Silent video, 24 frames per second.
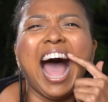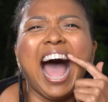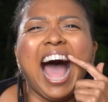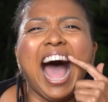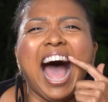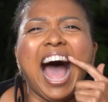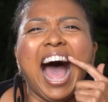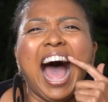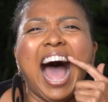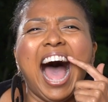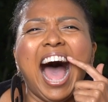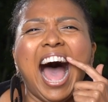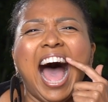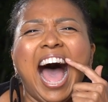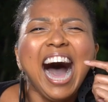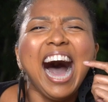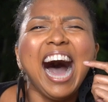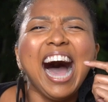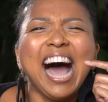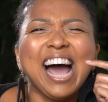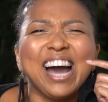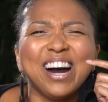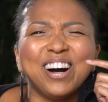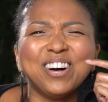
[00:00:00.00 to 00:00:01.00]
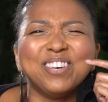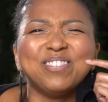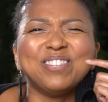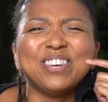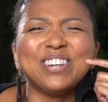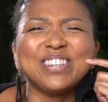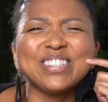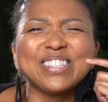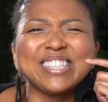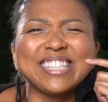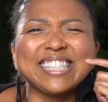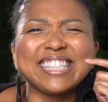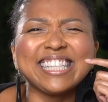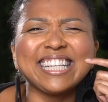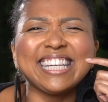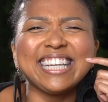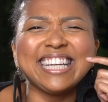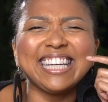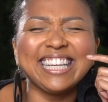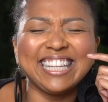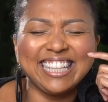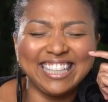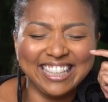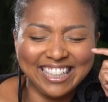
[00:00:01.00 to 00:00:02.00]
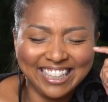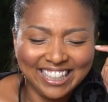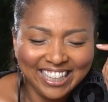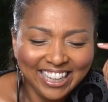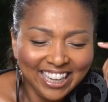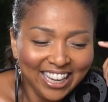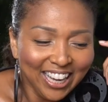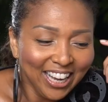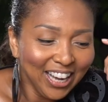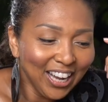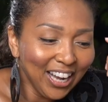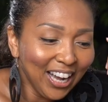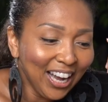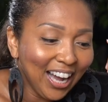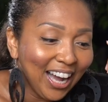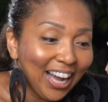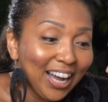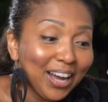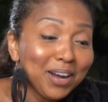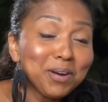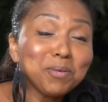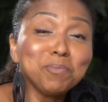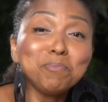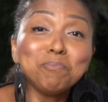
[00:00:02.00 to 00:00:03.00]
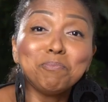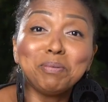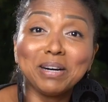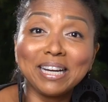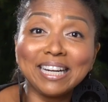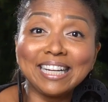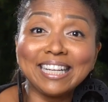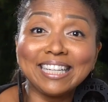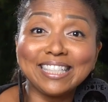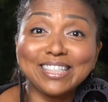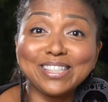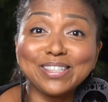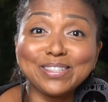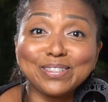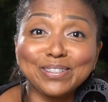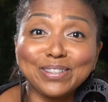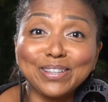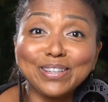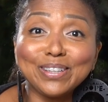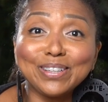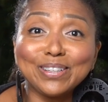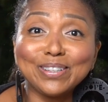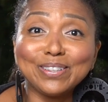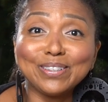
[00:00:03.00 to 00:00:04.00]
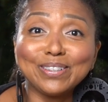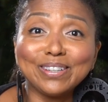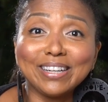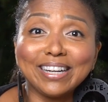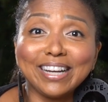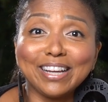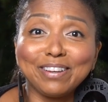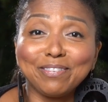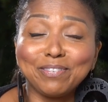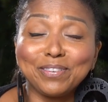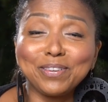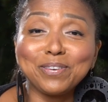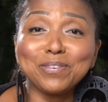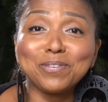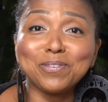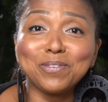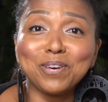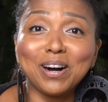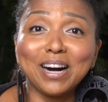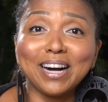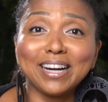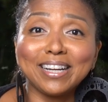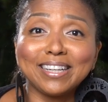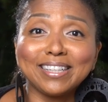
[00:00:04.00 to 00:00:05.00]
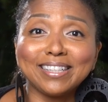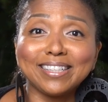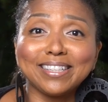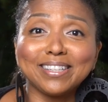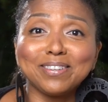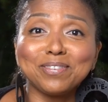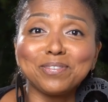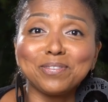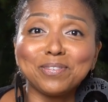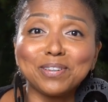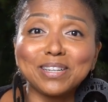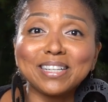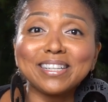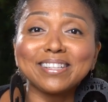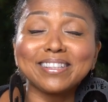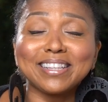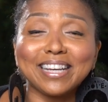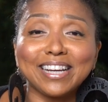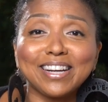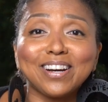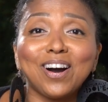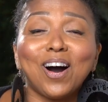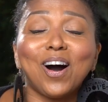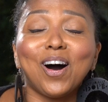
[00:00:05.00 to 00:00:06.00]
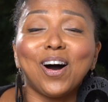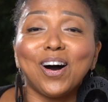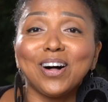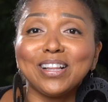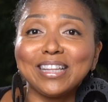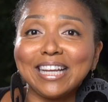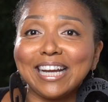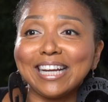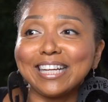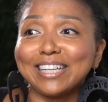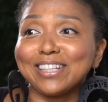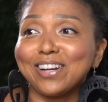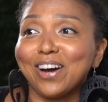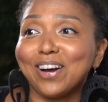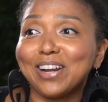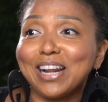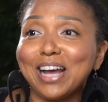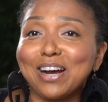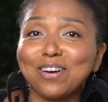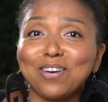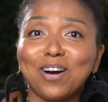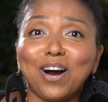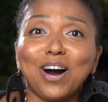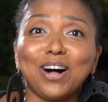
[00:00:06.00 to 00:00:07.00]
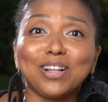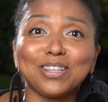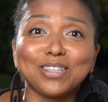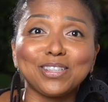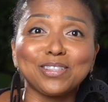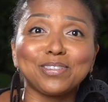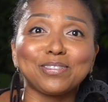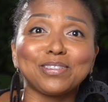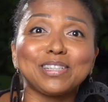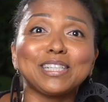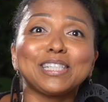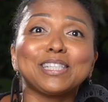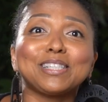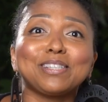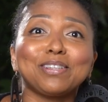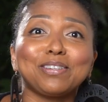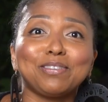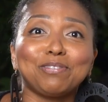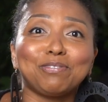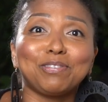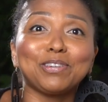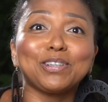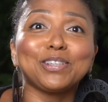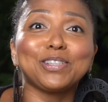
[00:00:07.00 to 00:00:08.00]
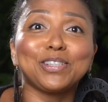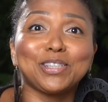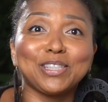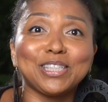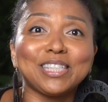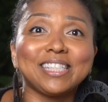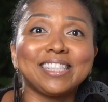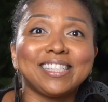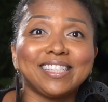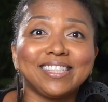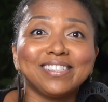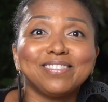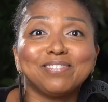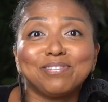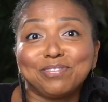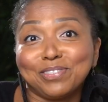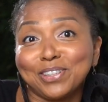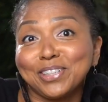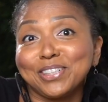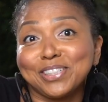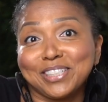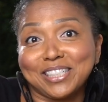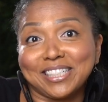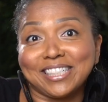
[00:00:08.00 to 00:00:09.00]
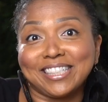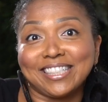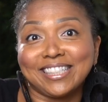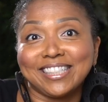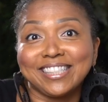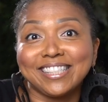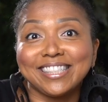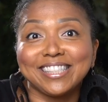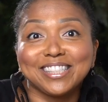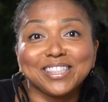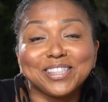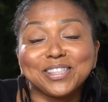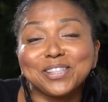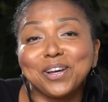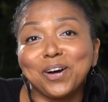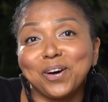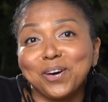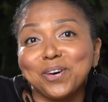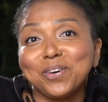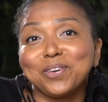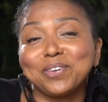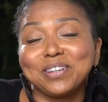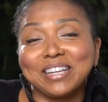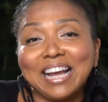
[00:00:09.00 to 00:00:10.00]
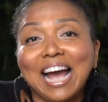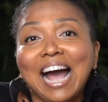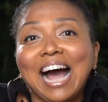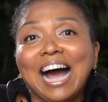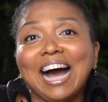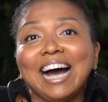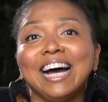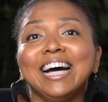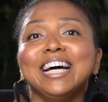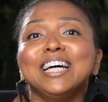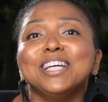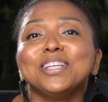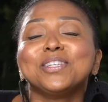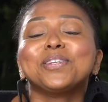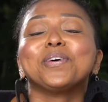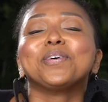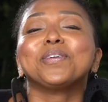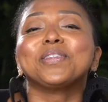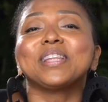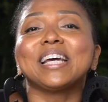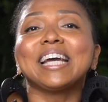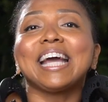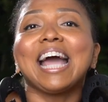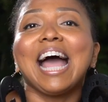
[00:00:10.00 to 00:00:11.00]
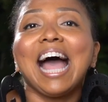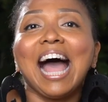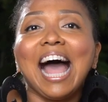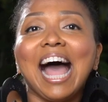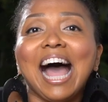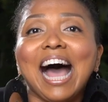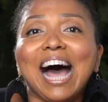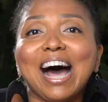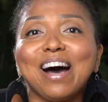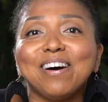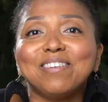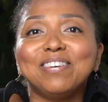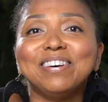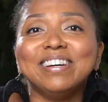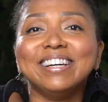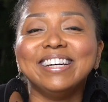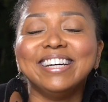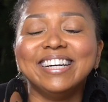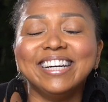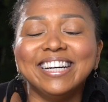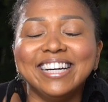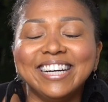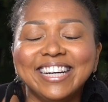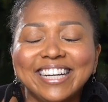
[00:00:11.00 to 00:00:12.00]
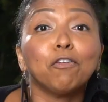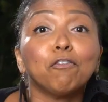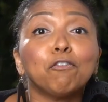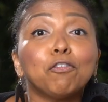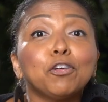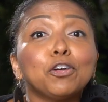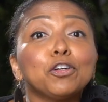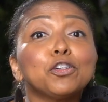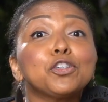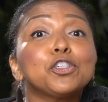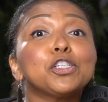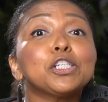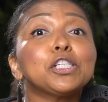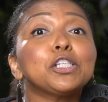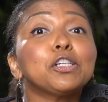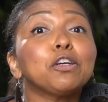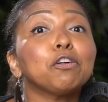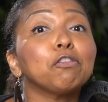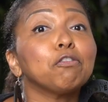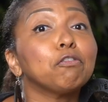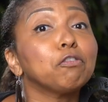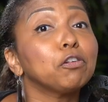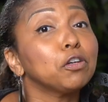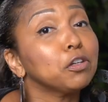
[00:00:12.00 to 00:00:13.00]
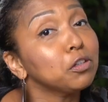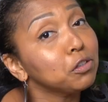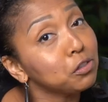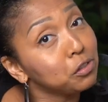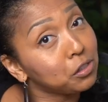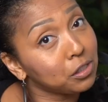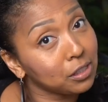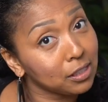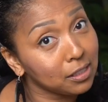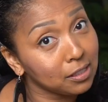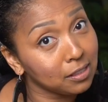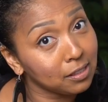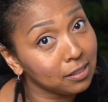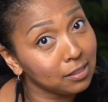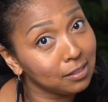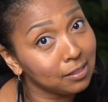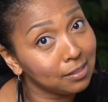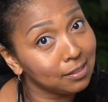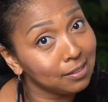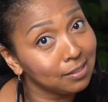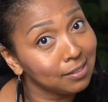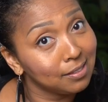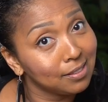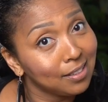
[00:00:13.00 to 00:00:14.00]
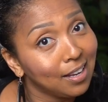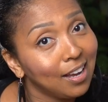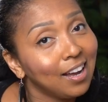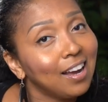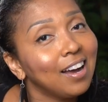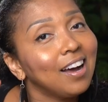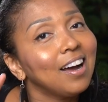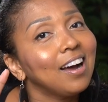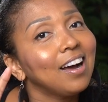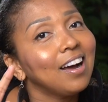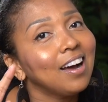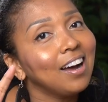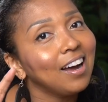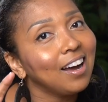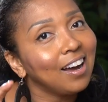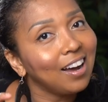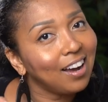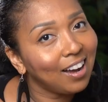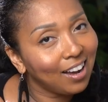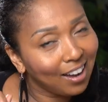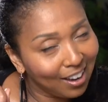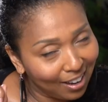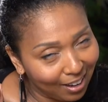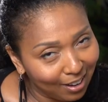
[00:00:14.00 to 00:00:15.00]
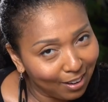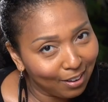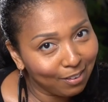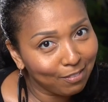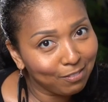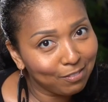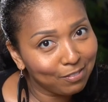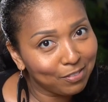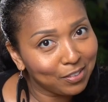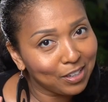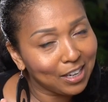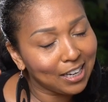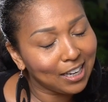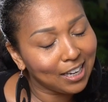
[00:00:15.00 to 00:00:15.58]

I almost did. But it's true. If you want, what do they call like non-alcoholic drinks? Virgins. So yeah, so they have virgin versions of